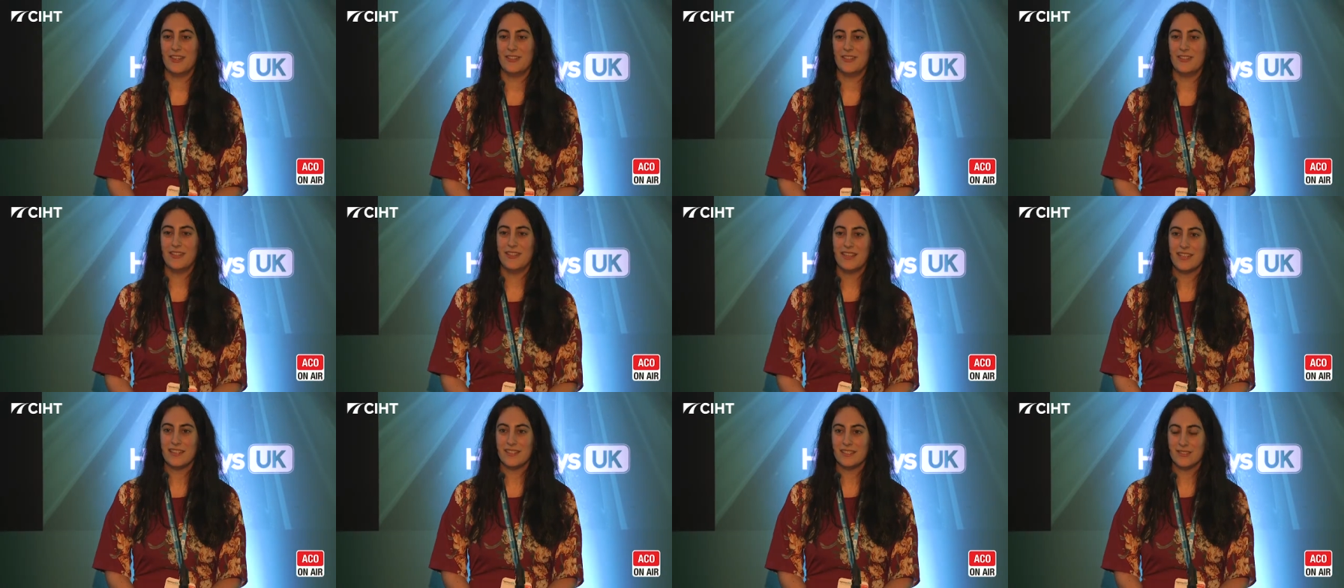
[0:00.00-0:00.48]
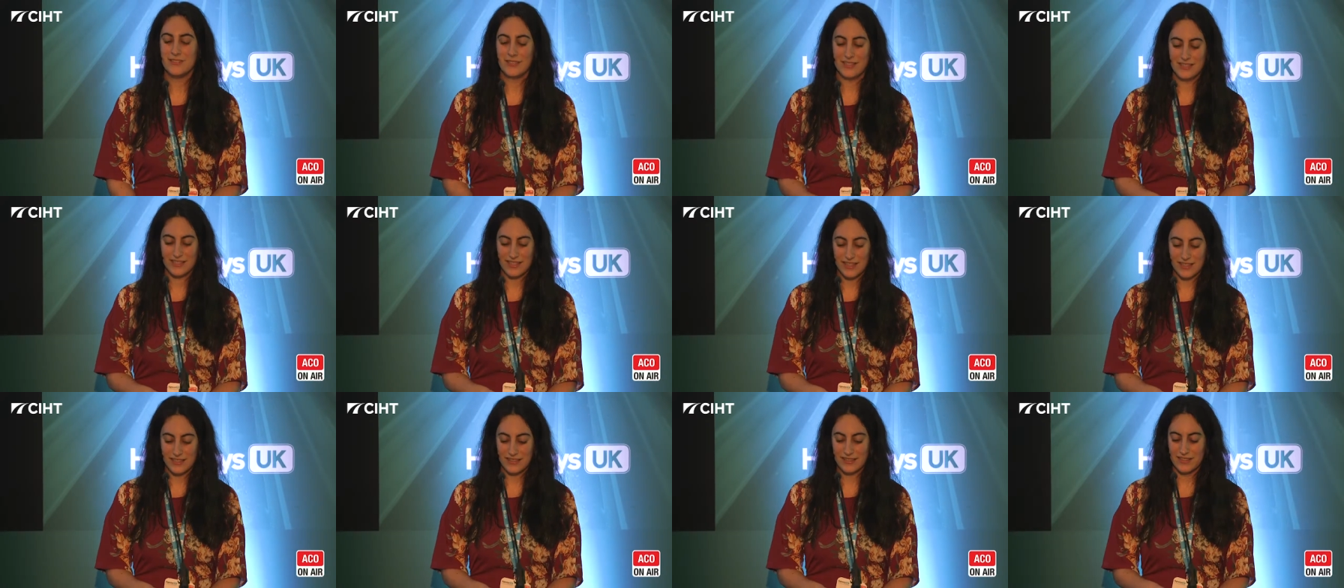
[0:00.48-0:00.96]
you need to
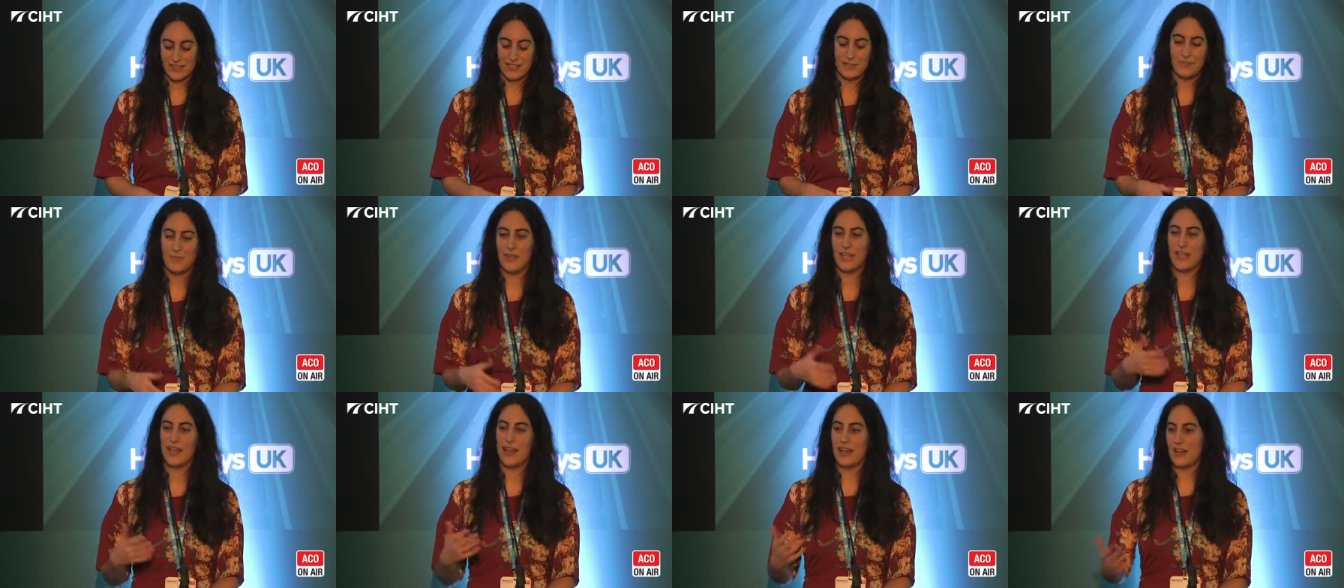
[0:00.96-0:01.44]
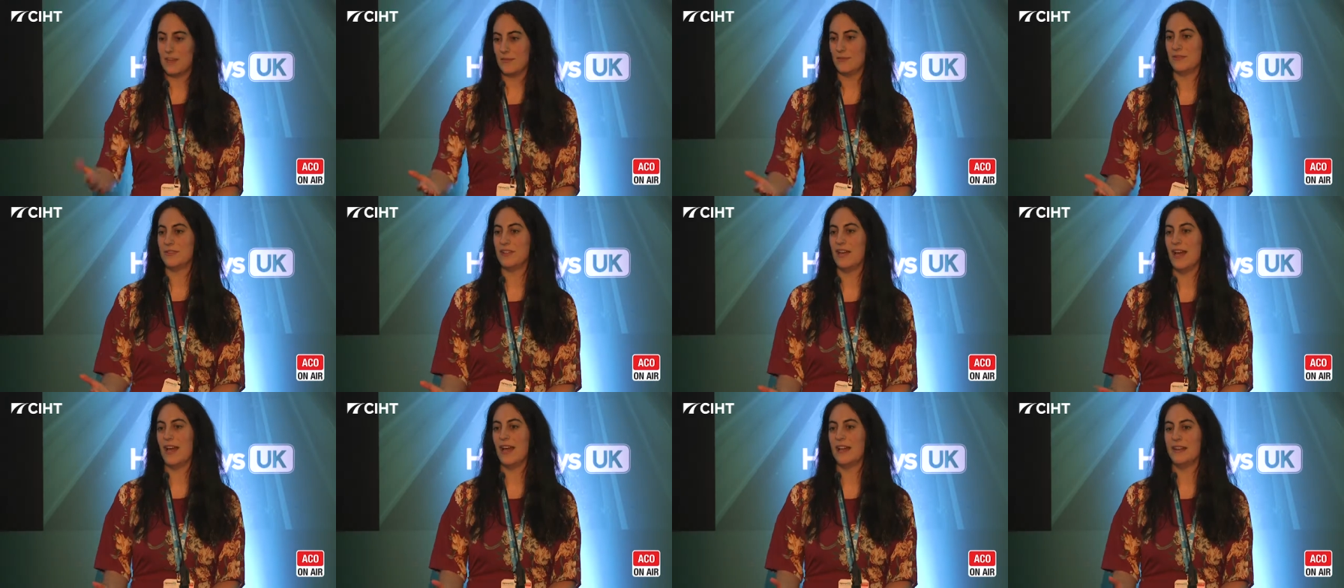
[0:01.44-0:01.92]
still speak
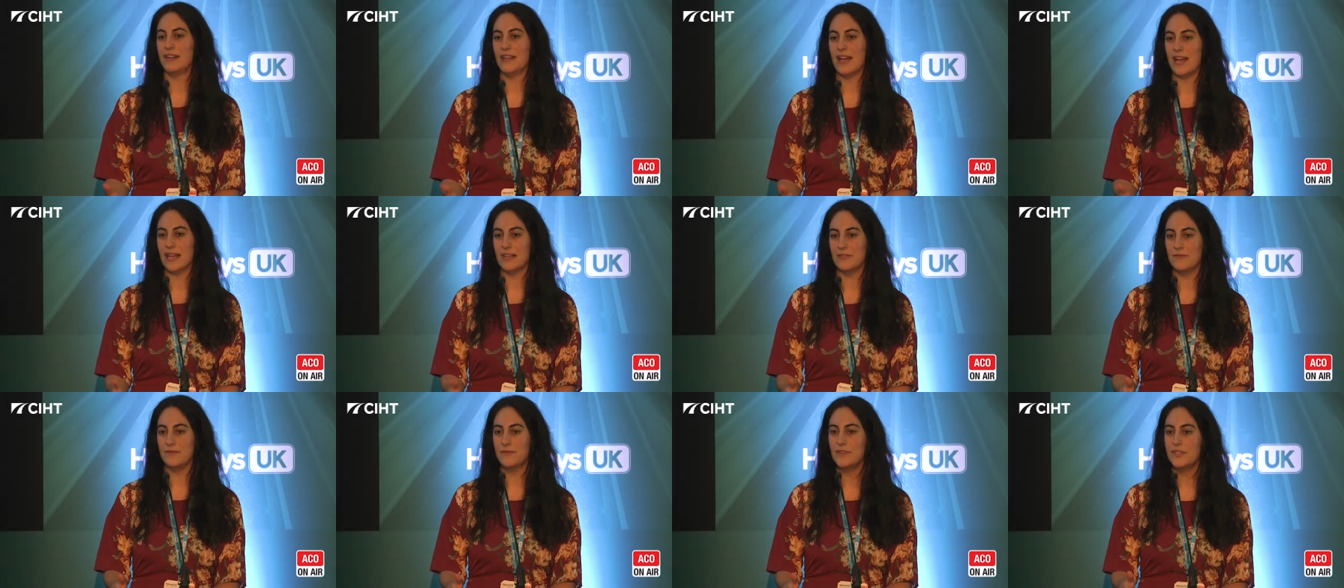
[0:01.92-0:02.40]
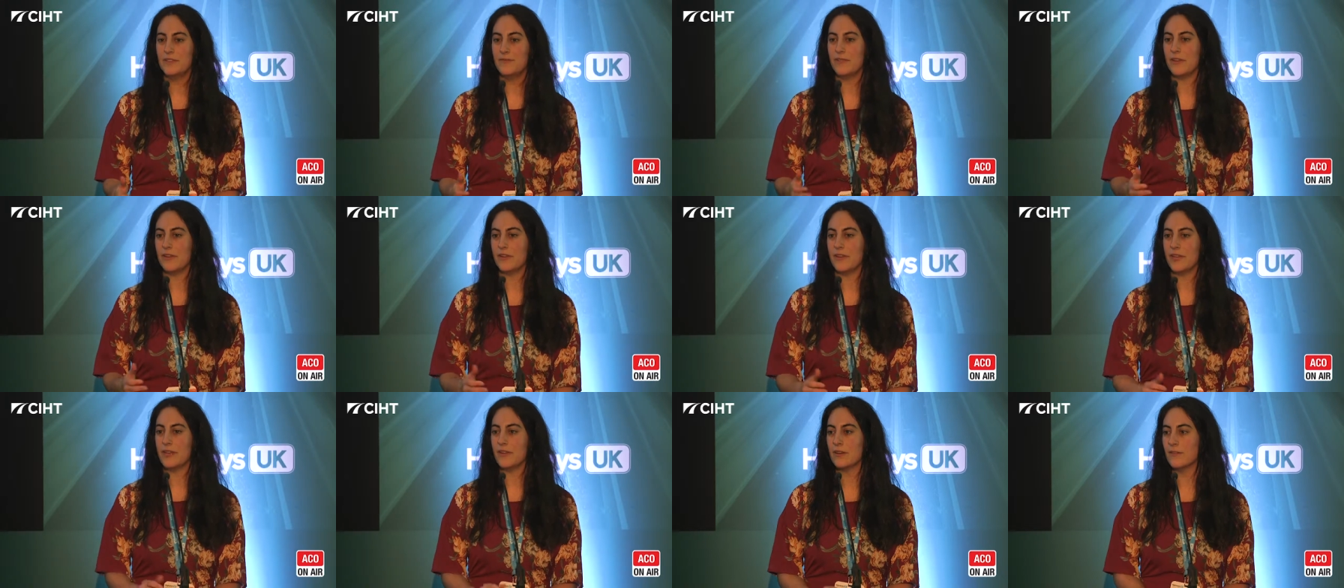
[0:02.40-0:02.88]
out and be
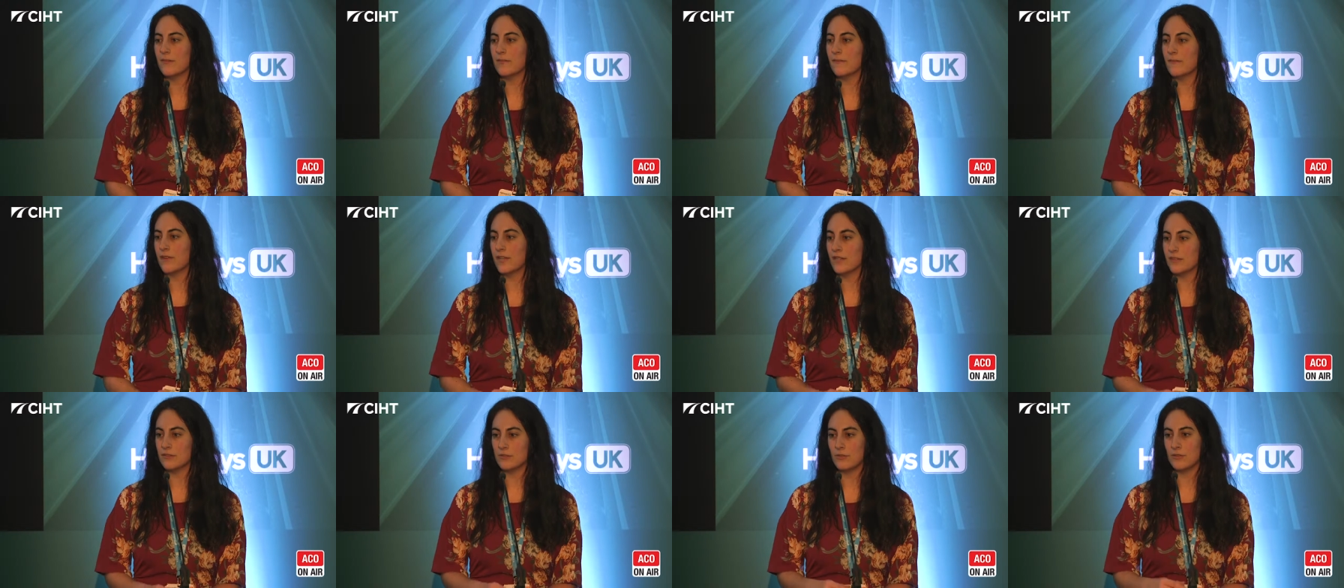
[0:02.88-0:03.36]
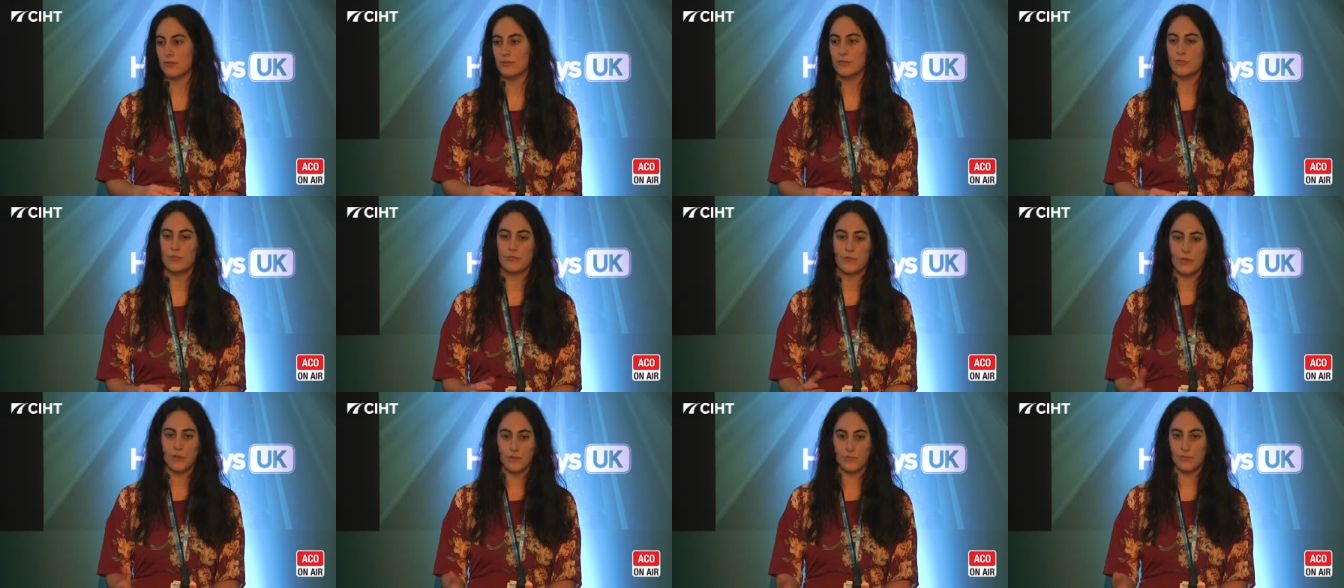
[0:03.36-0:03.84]
very confident on
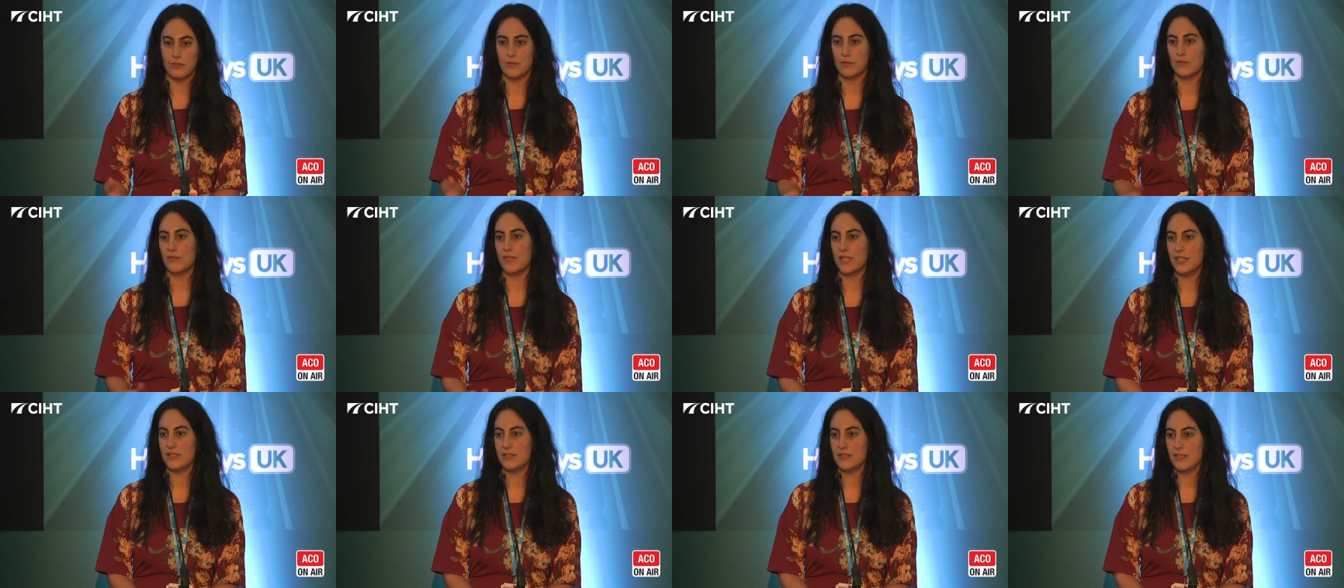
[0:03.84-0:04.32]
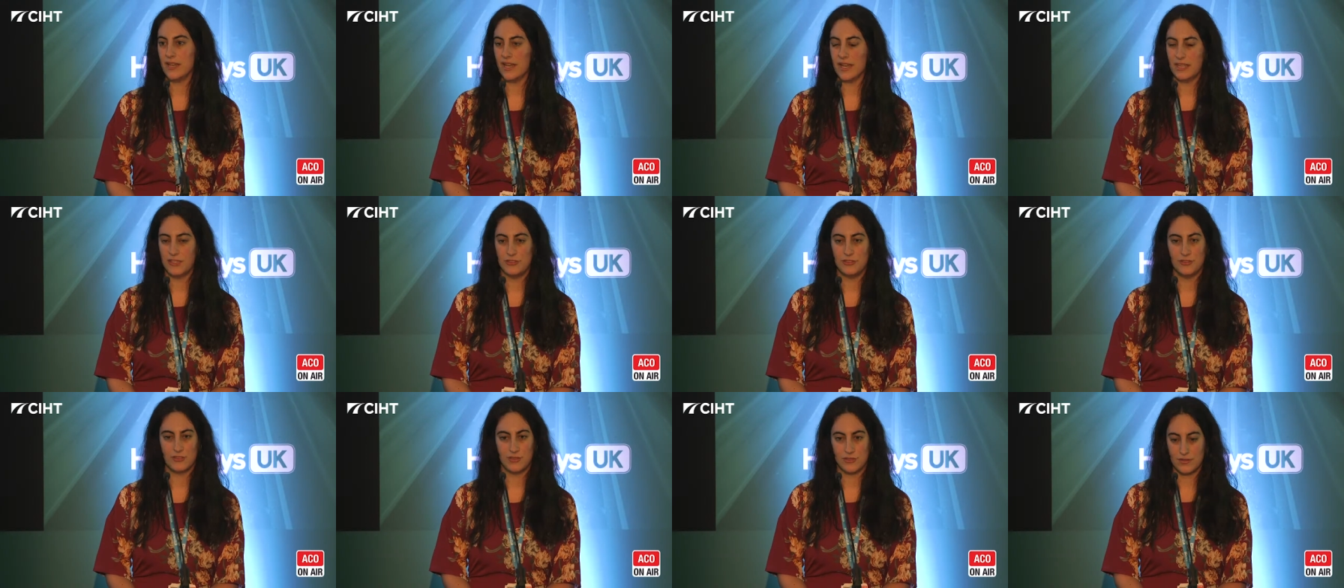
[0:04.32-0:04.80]
your own knowledge
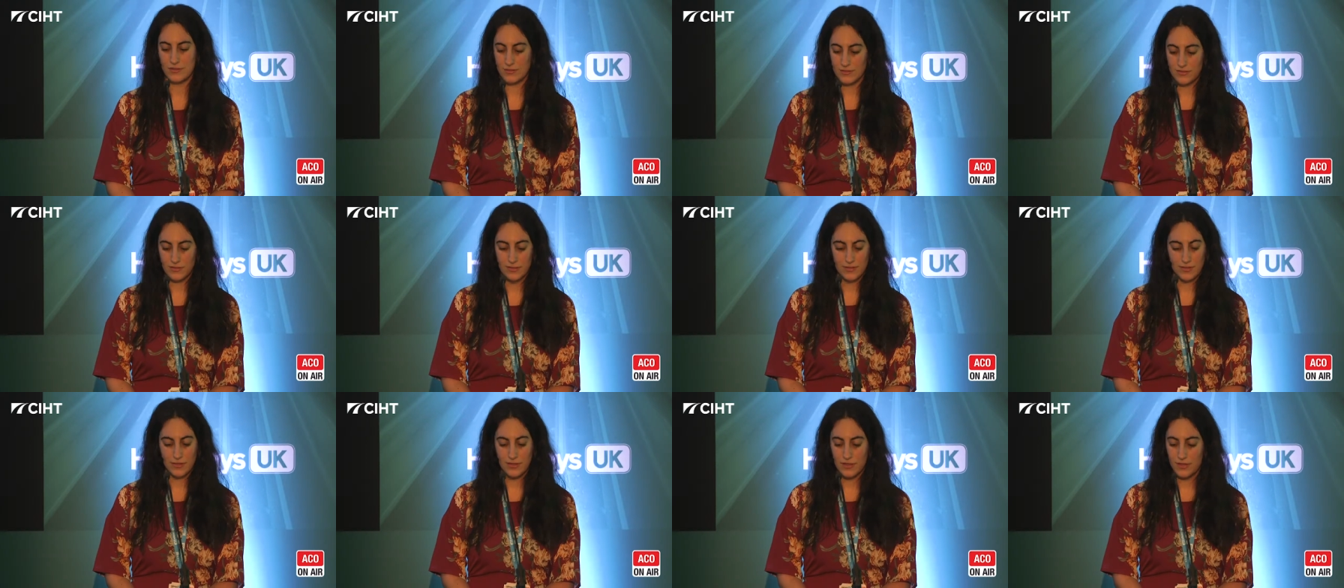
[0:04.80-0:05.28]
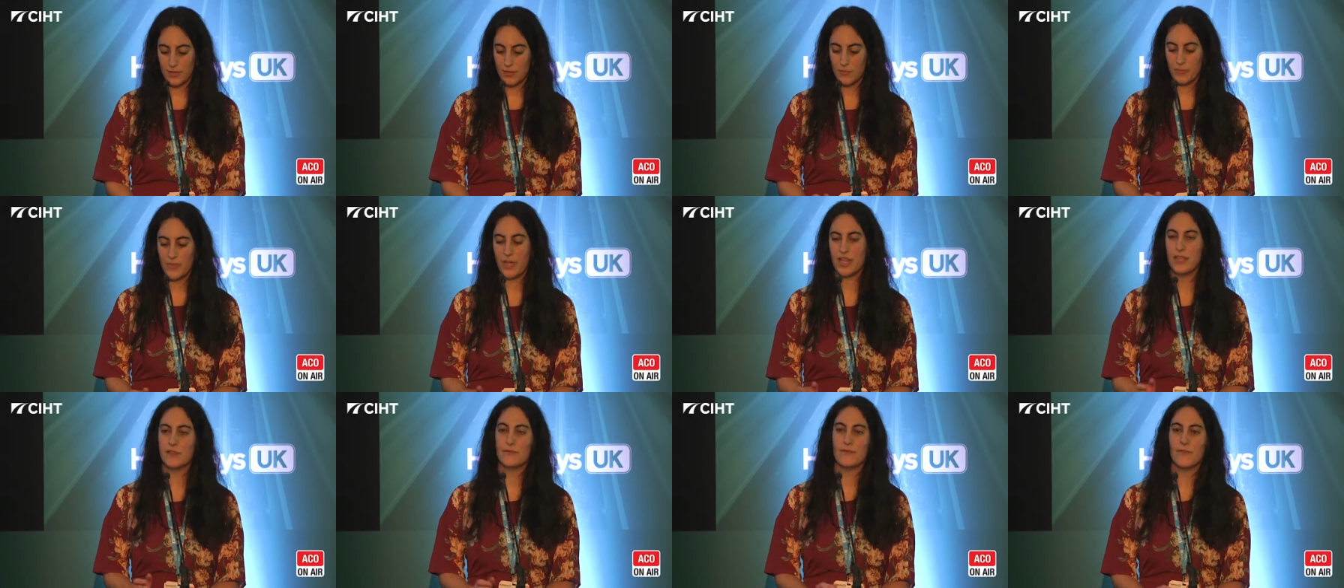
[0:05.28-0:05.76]
and just
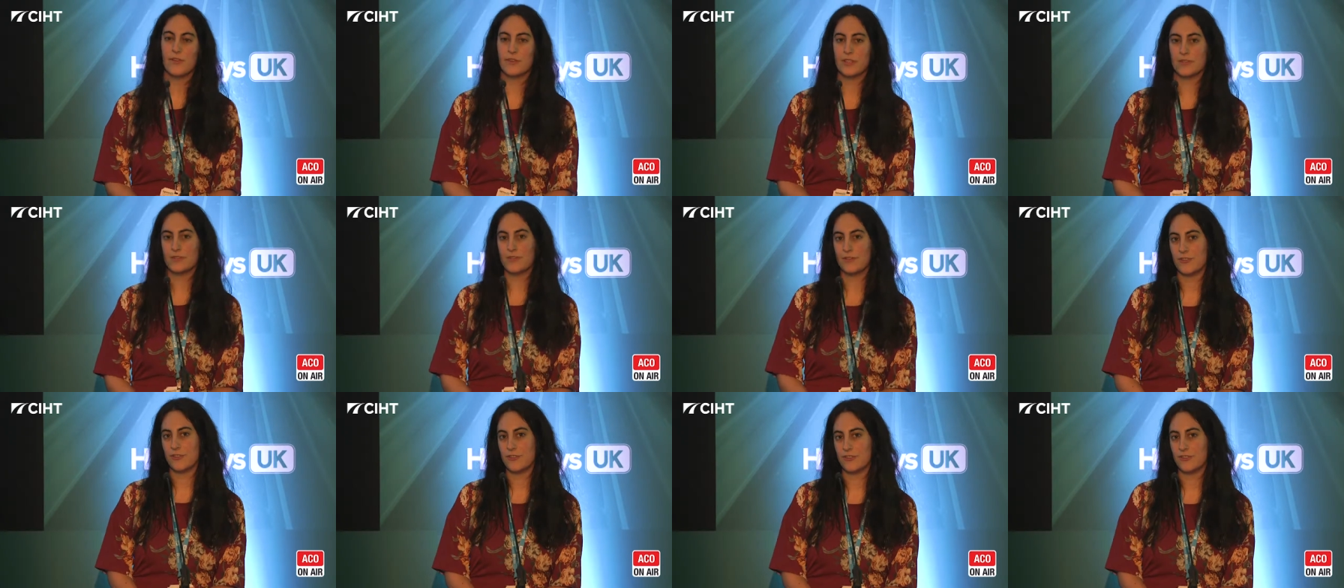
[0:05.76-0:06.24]
make a voice for